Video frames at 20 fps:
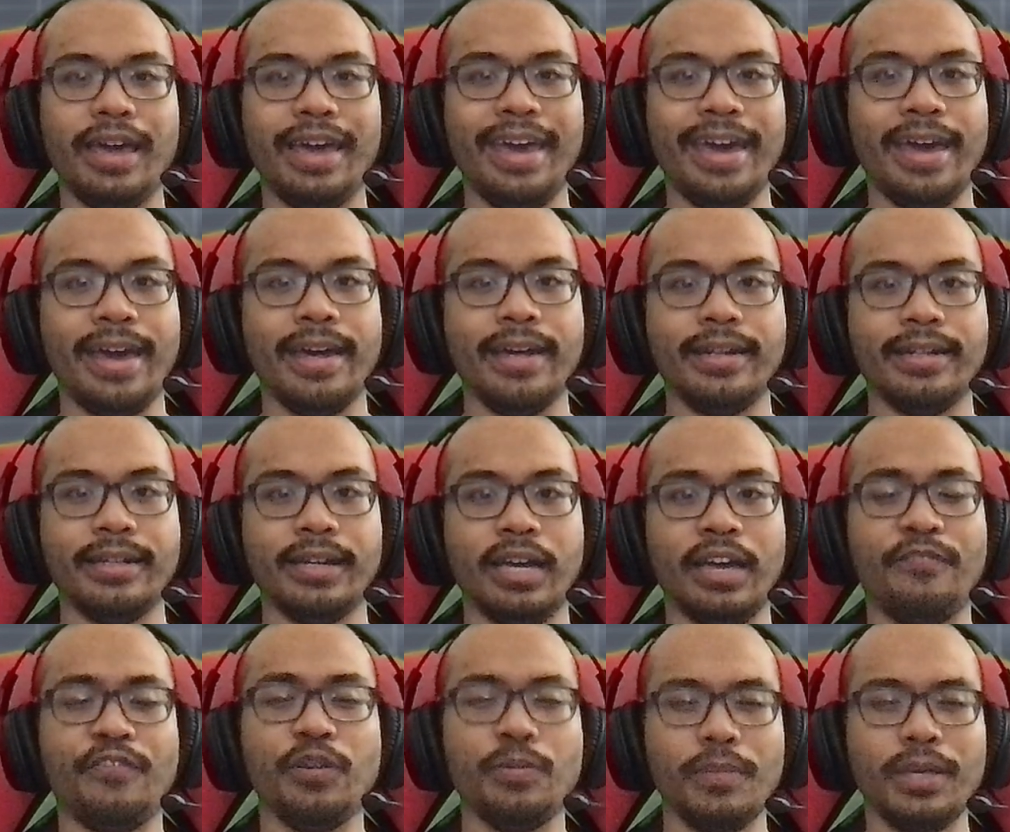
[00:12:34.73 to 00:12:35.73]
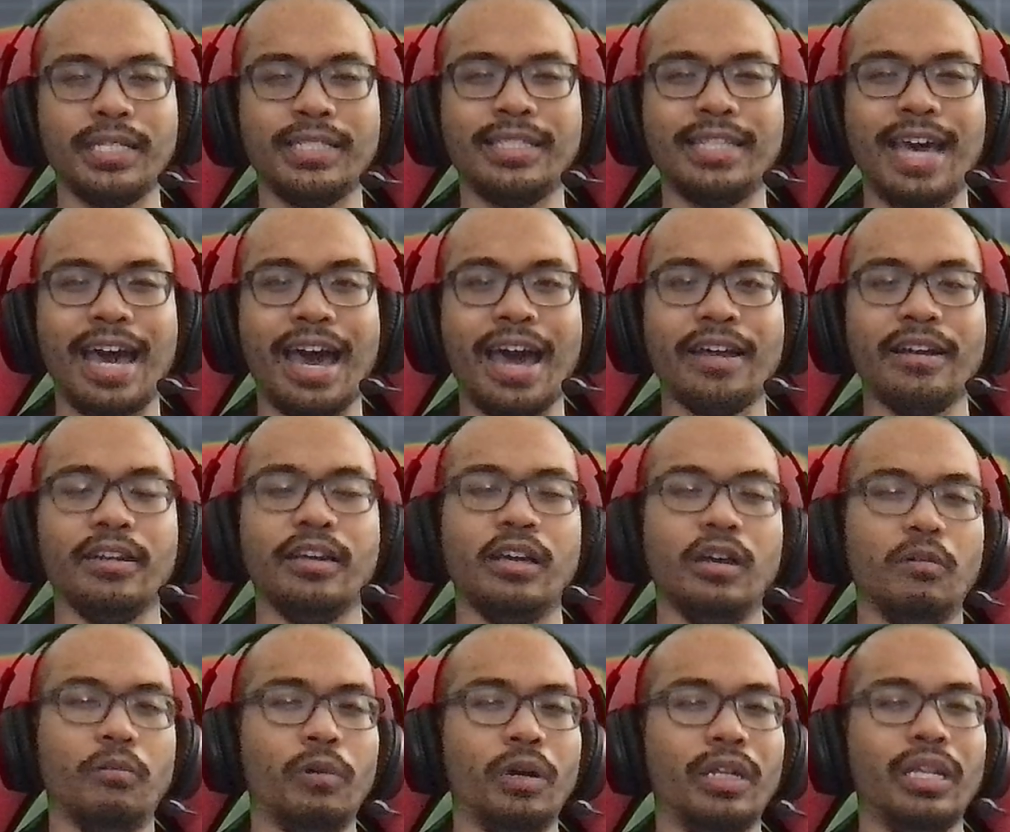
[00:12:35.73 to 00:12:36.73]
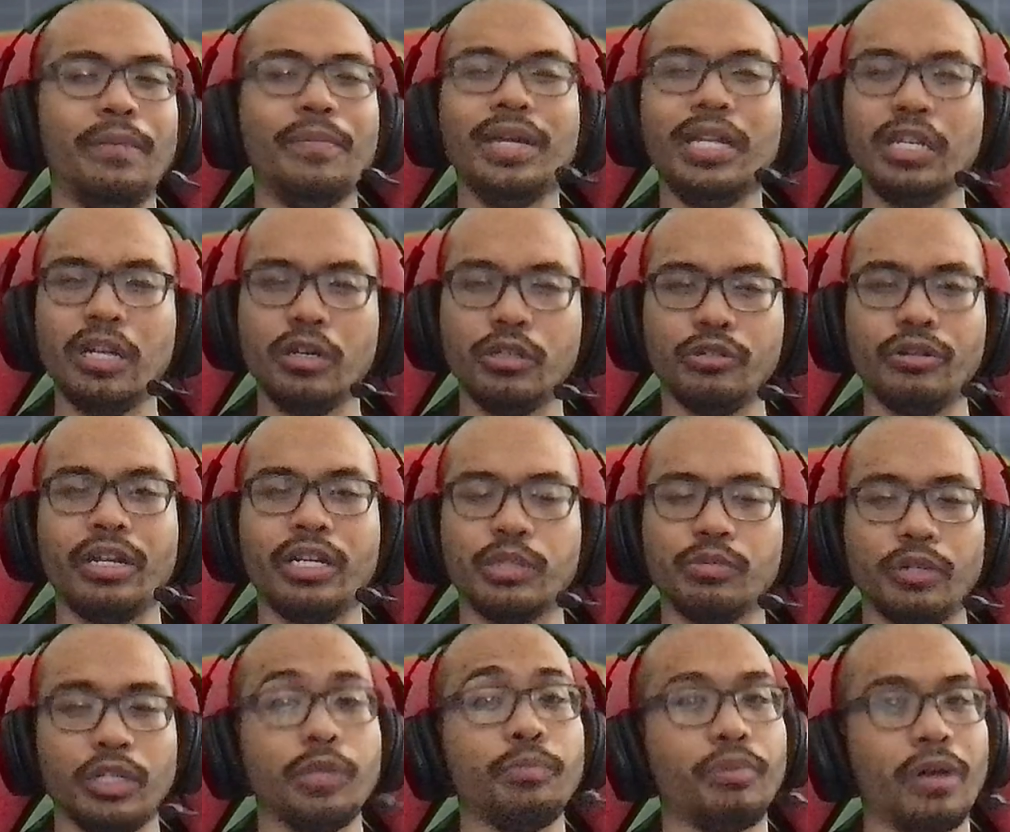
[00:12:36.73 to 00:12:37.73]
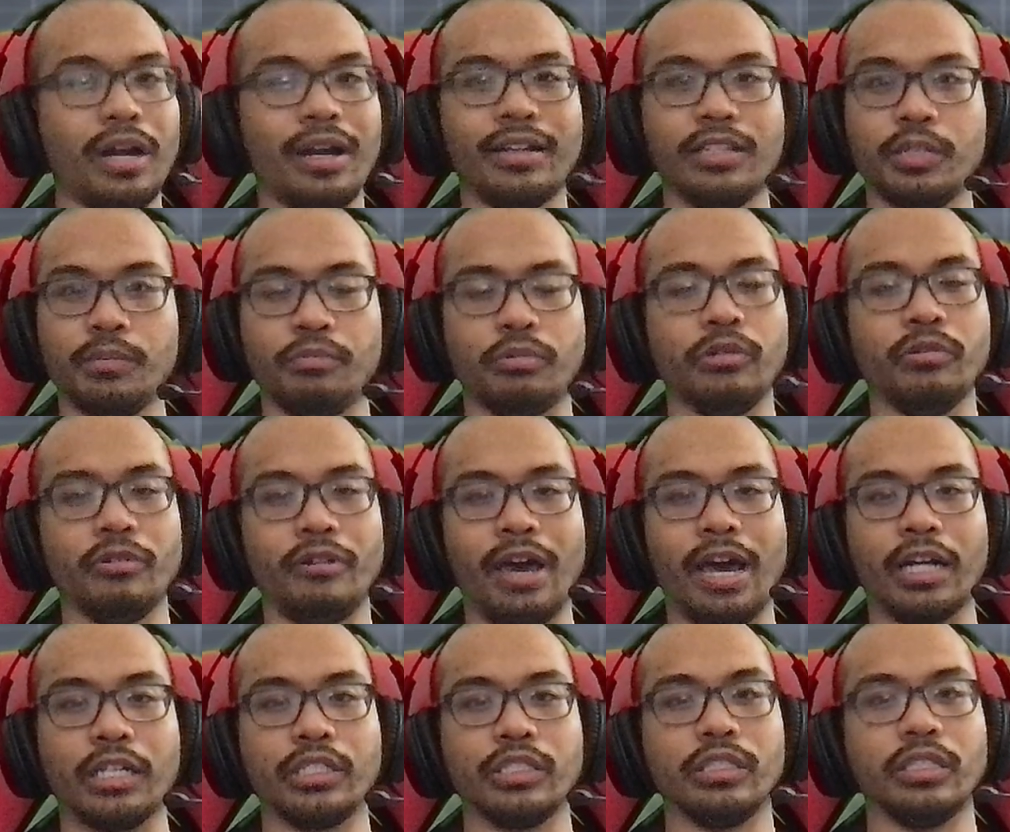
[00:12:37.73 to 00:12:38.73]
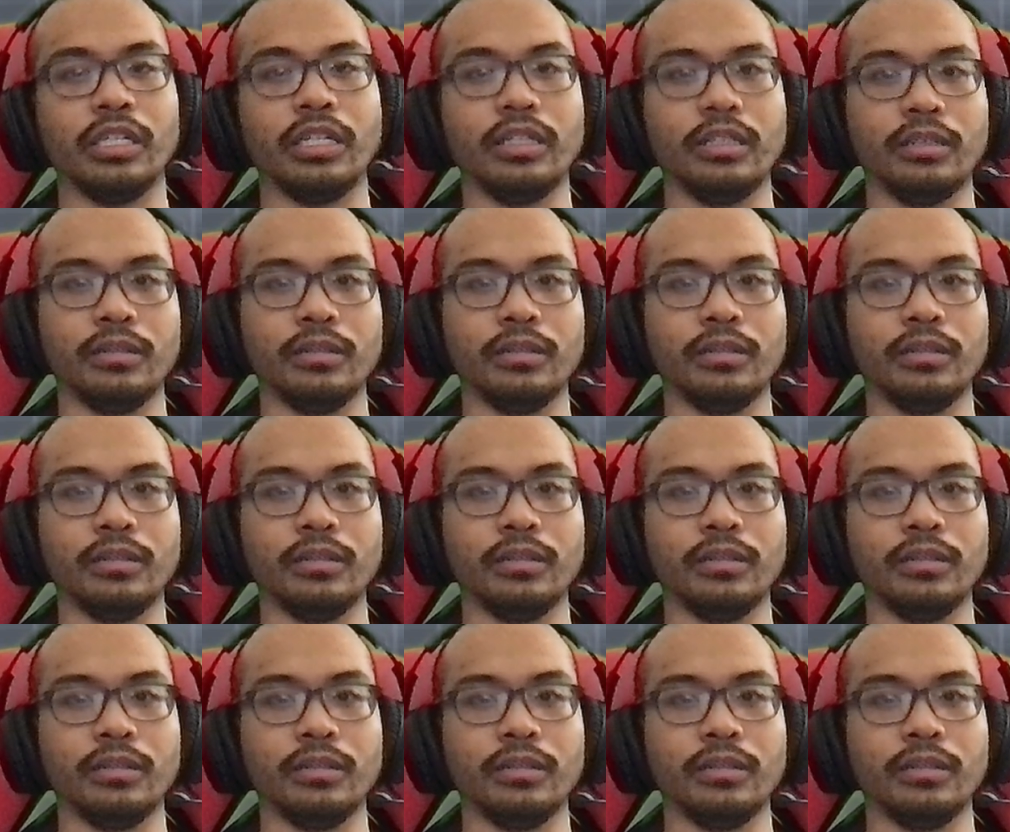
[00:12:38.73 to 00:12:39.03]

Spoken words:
And if you missed that, well, let me know, trainers, what you brought to Bruno, actually,